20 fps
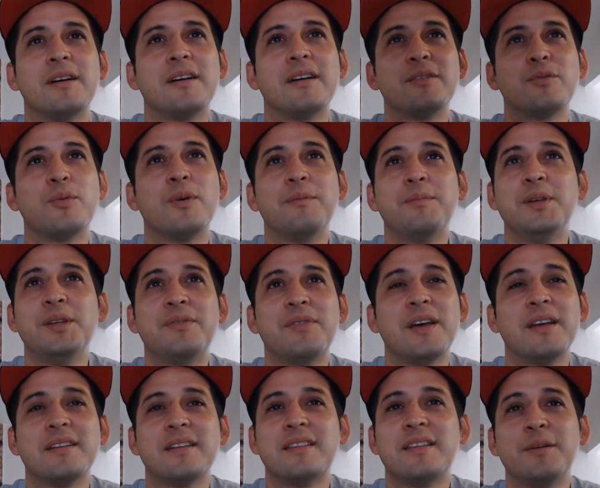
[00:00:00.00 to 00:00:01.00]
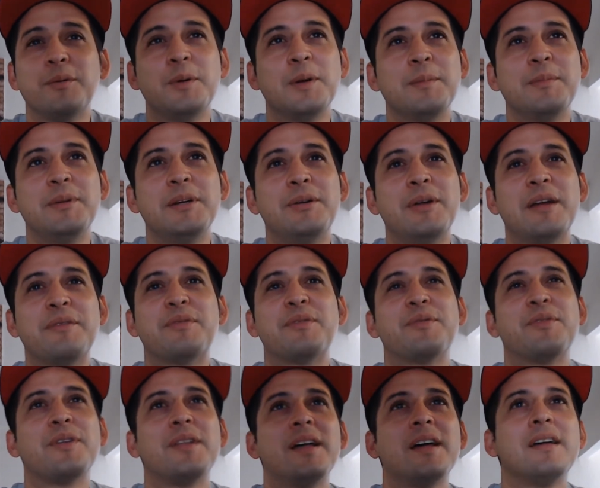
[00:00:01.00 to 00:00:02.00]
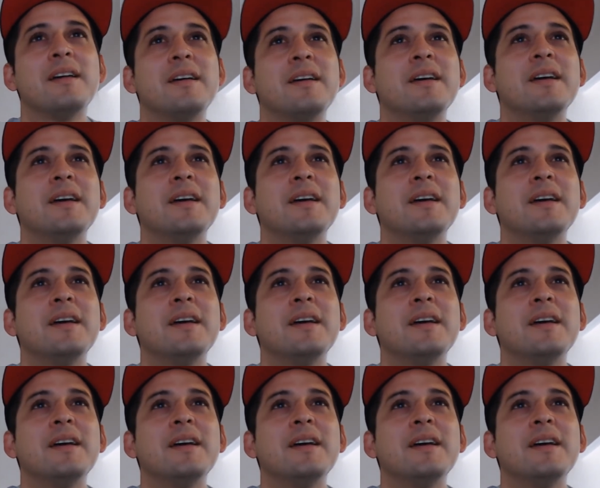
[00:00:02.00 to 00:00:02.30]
As One Piece fans, I think we'd be grateful for that.